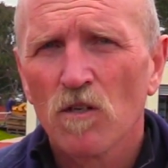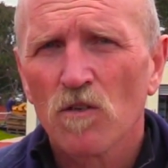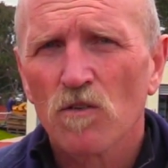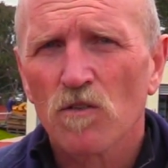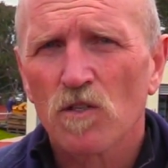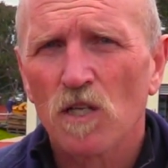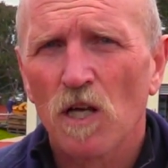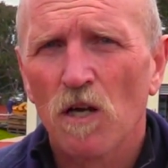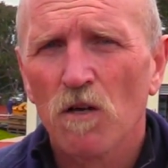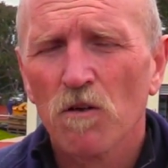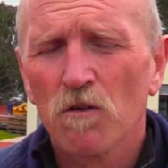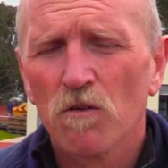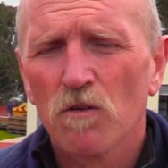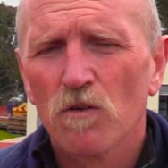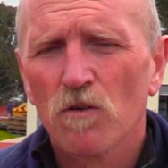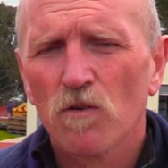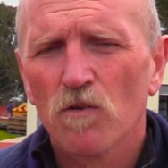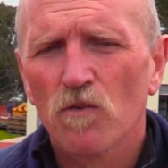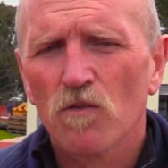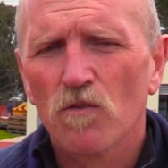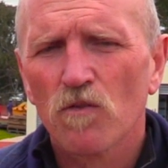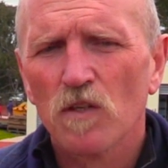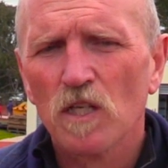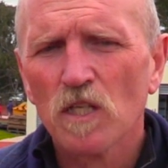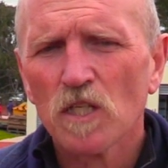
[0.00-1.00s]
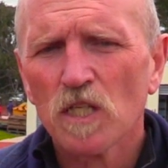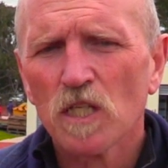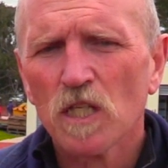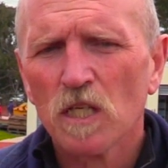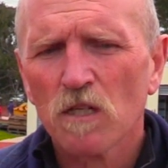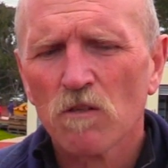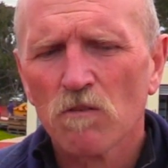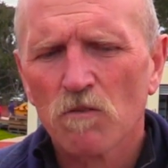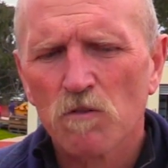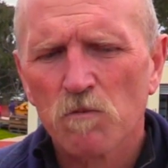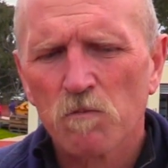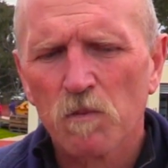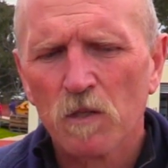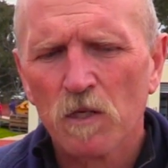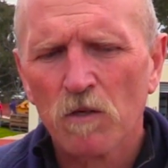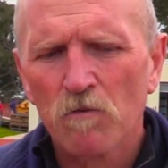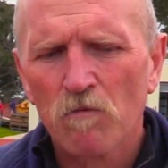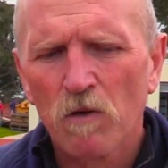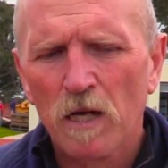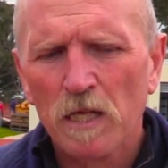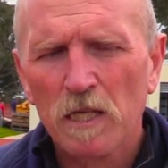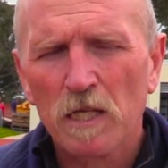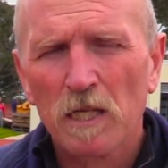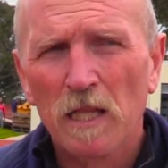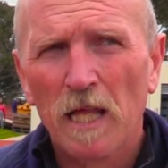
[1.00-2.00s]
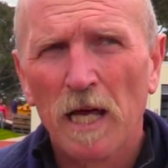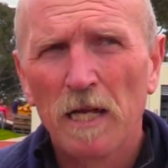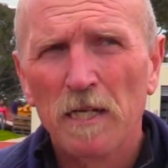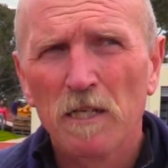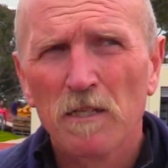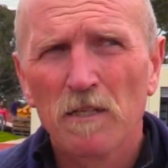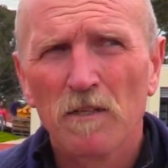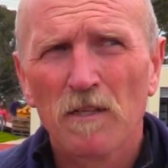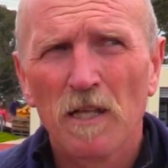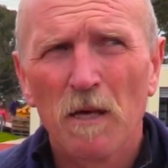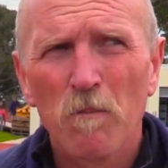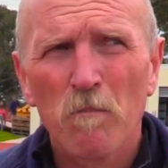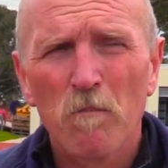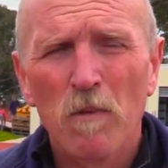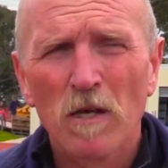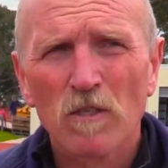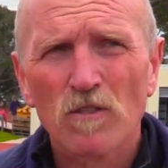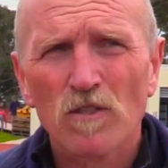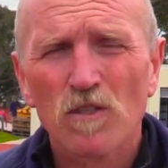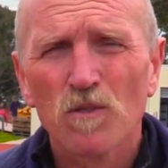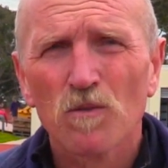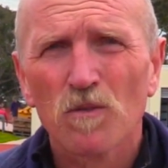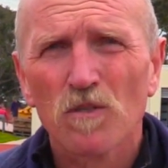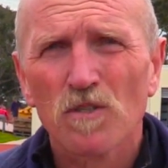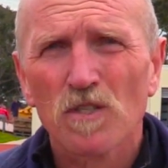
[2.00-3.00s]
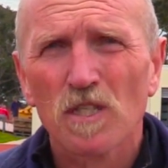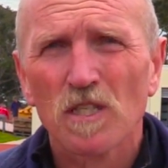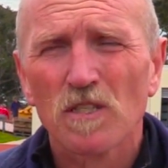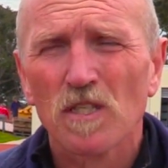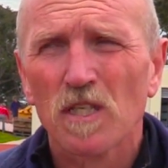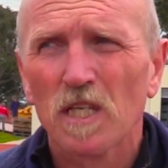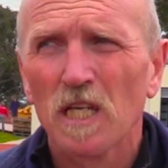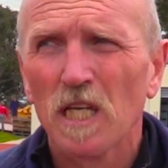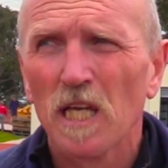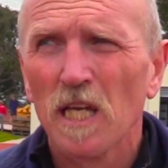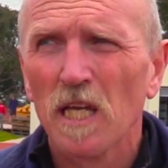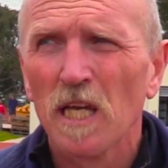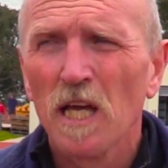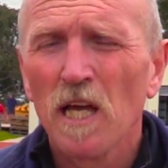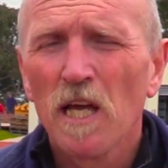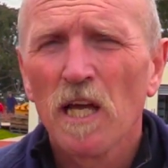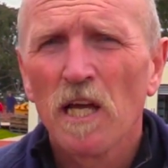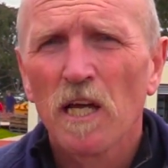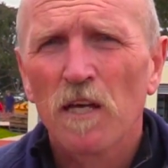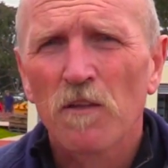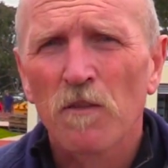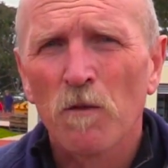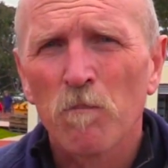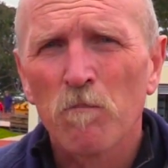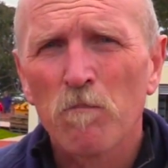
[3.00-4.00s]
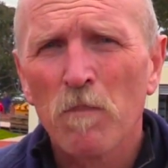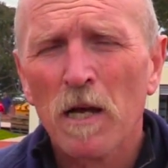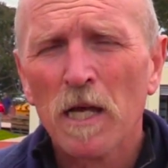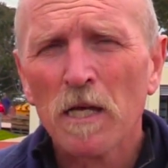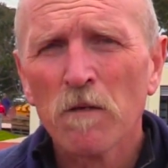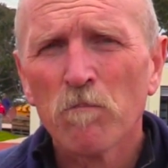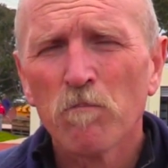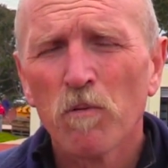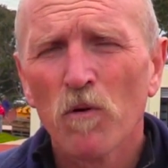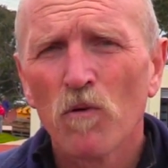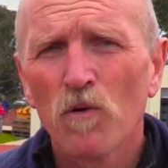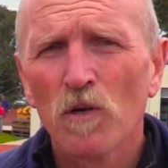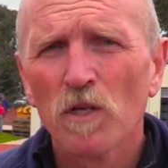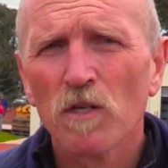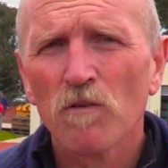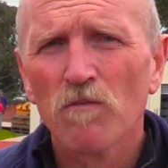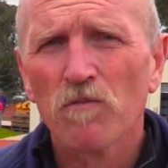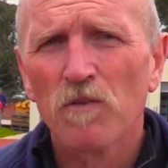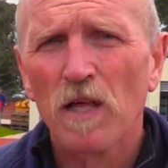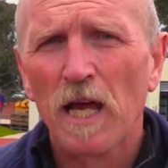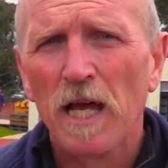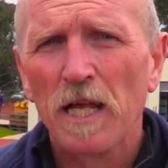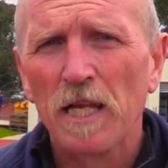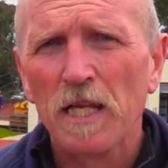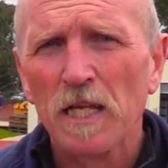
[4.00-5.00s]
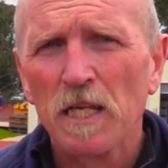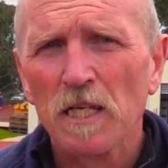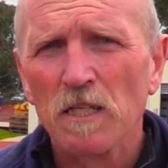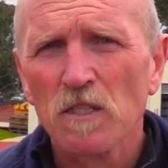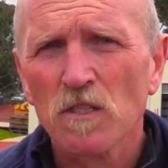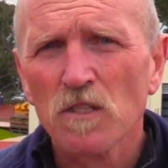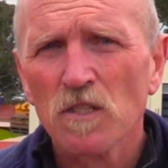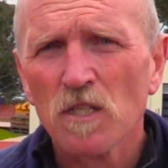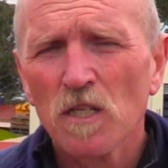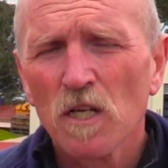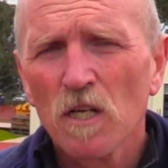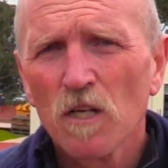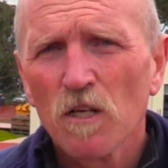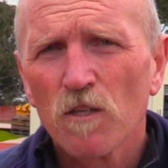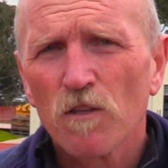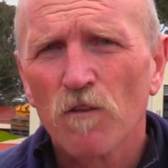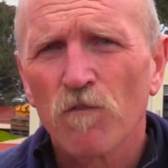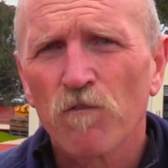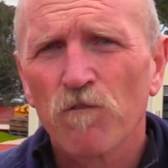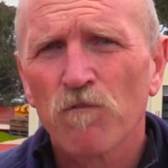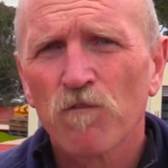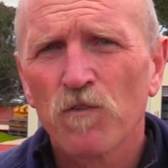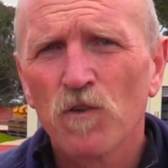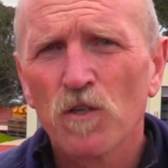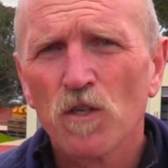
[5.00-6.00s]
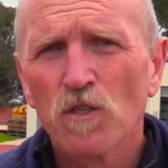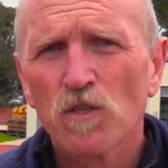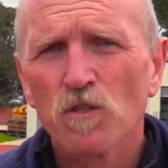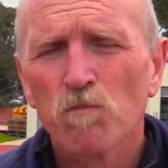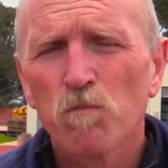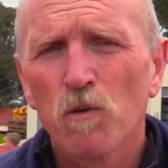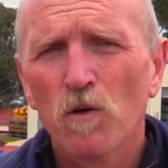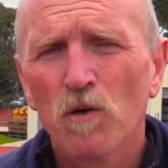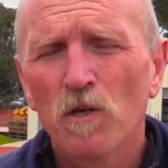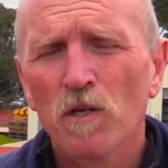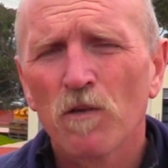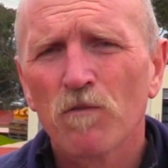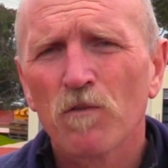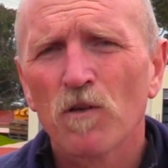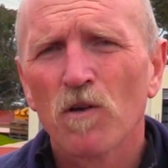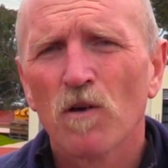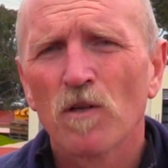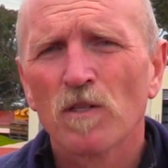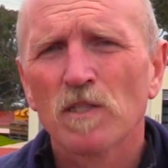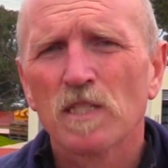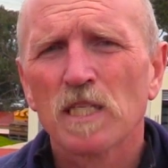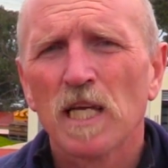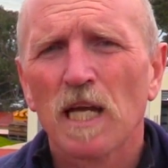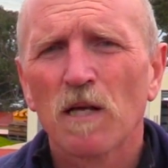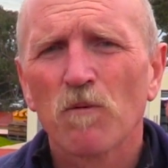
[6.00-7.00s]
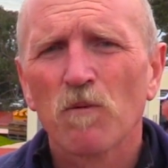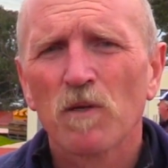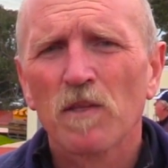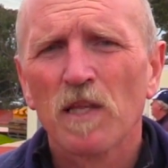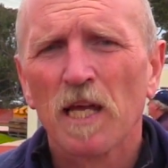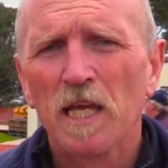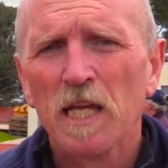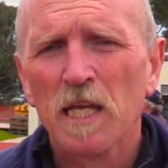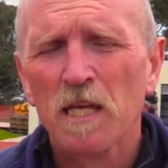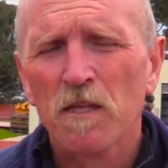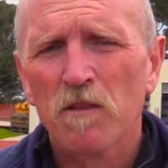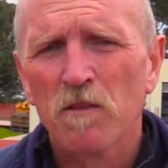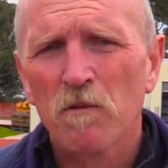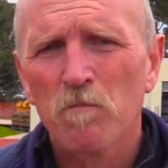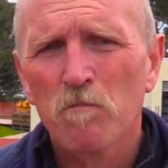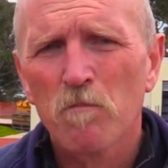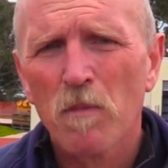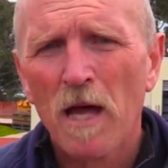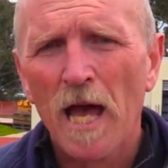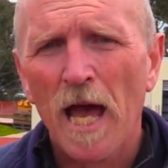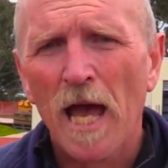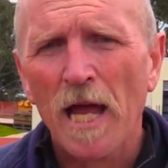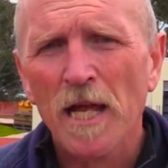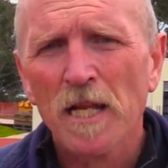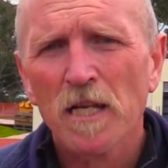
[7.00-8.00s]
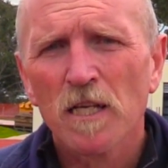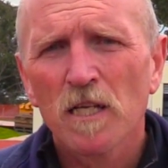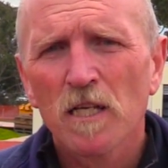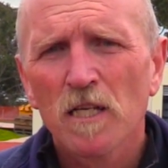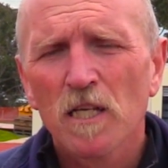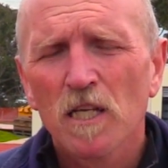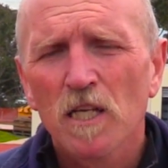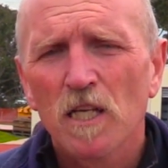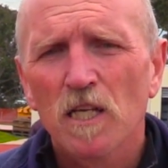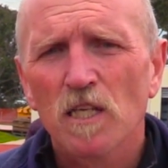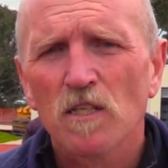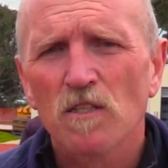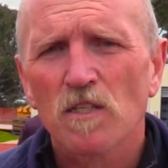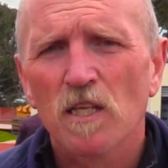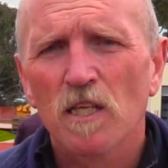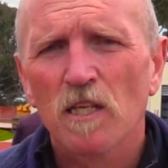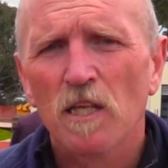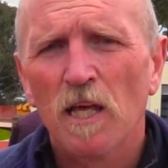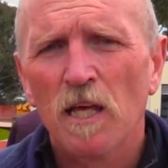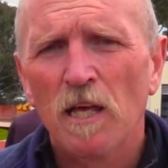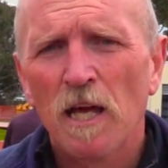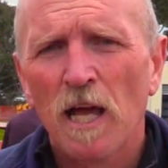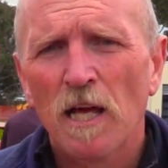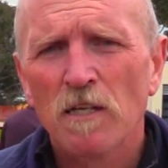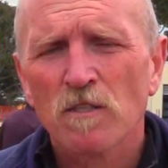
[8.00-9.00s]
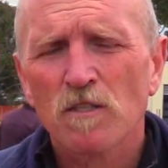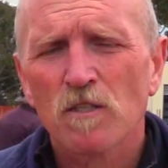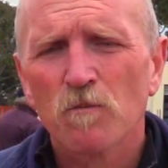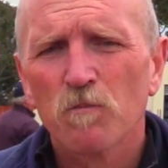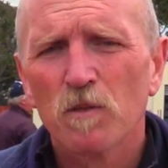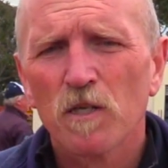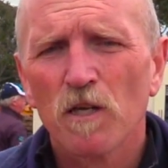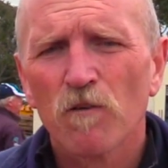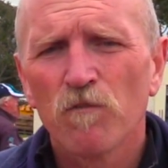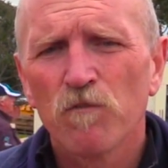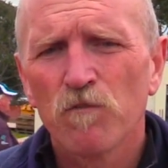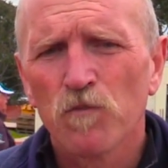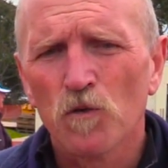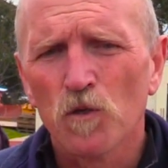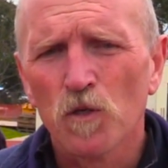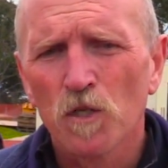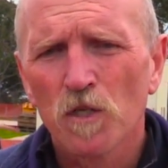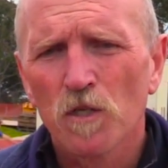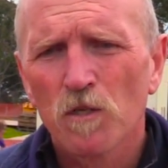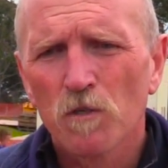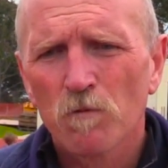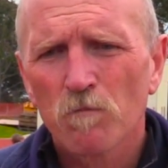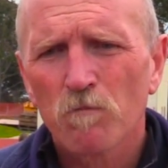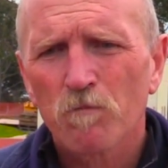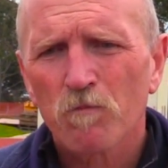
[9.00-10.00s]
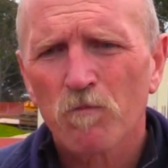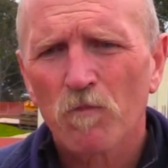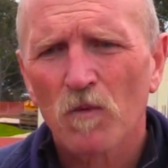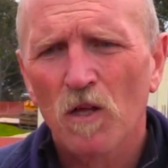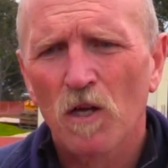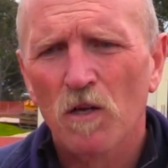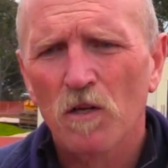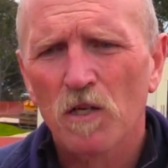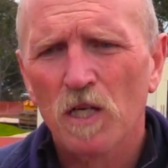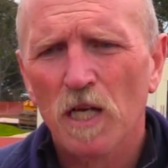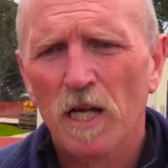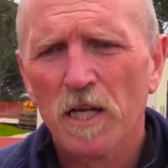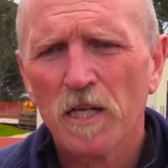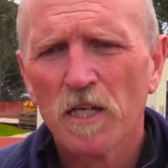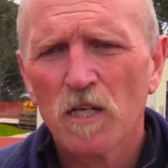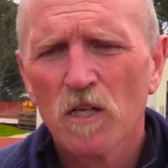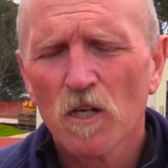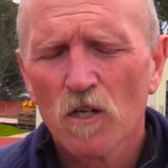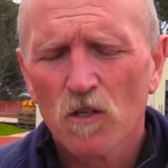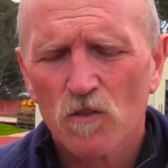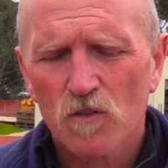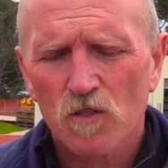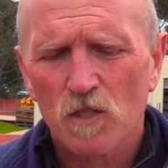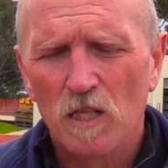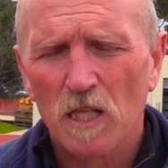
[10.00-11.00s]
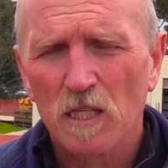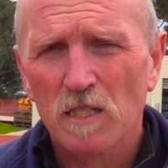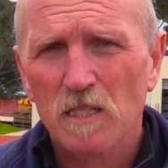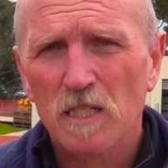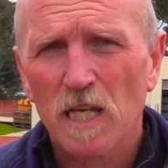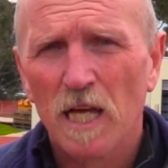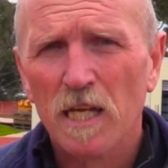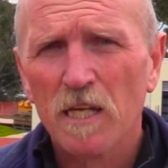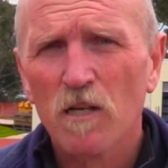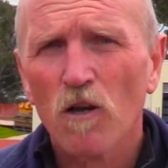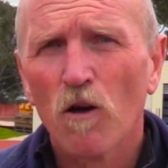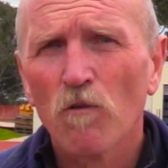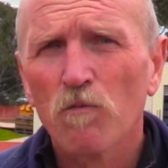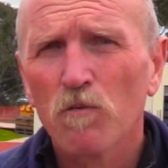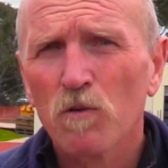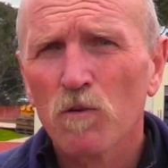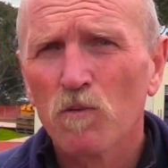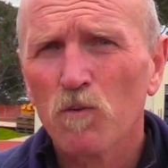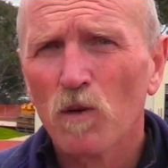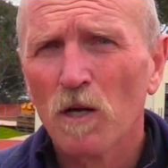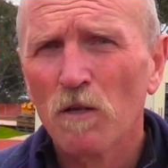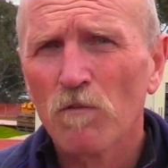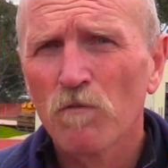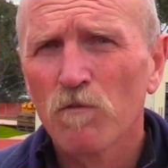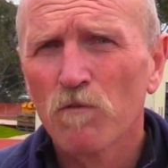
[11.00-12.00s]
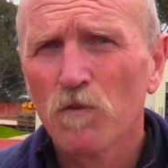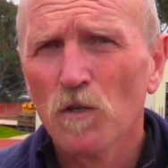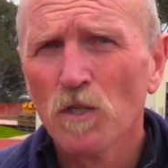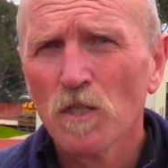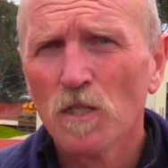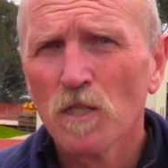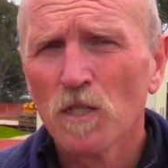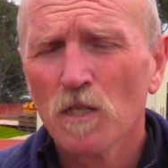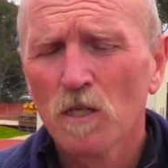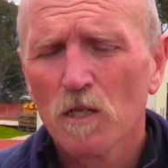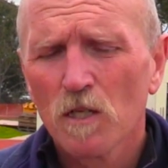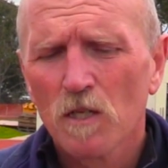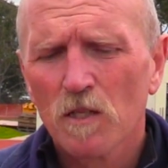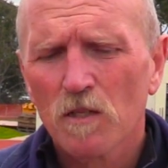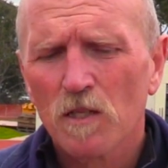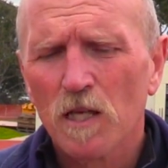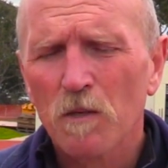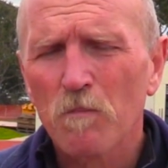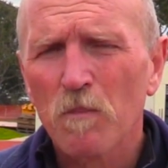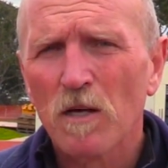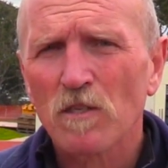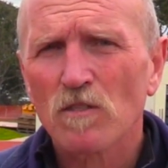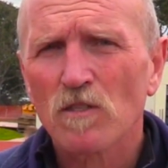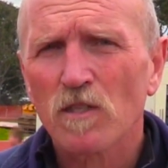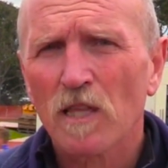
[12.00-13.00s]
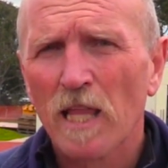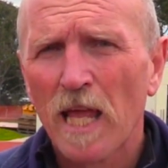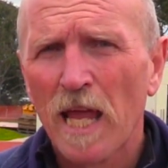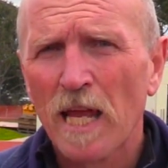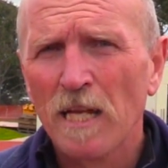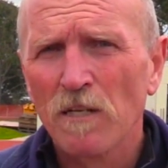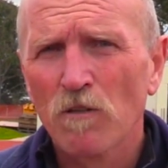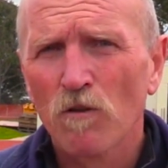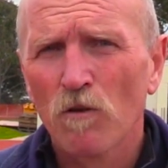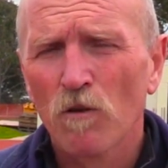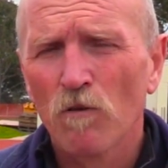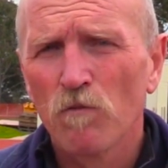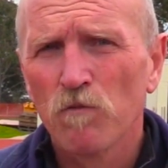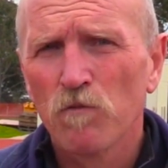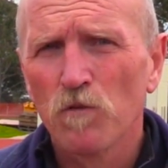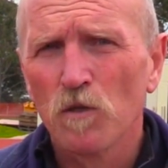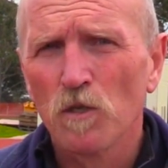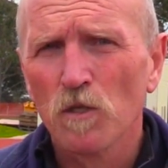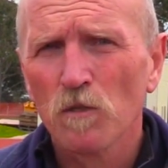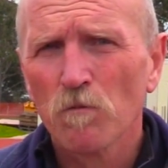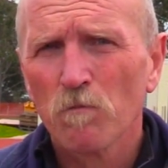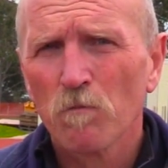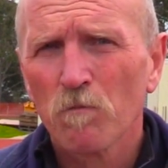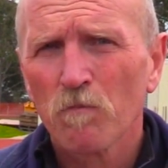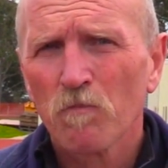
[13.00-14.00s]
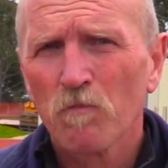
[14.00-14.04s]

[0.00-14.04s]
So this year it's being regulated, they must do a scissor kick, and the main point of that is the first point of contact when they hit the mat is that there has to be a foot. Okay? So they take off with 1 foot, they must land on a foot.